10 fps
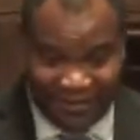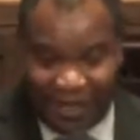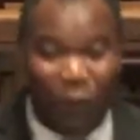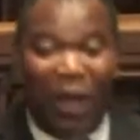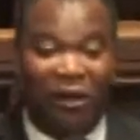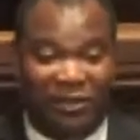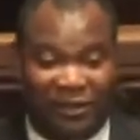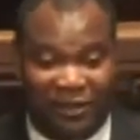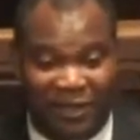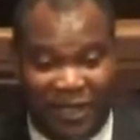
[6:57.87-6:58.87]
the world.
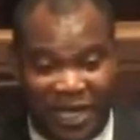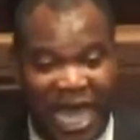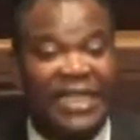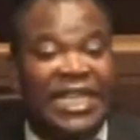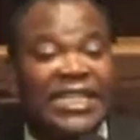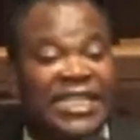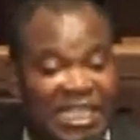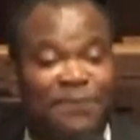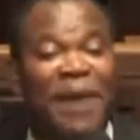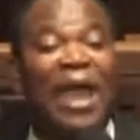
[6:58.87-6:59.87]
And this
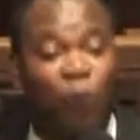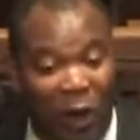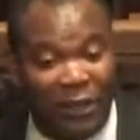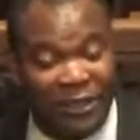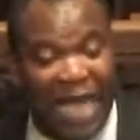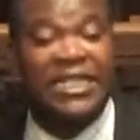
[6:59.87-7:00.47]
is my world. And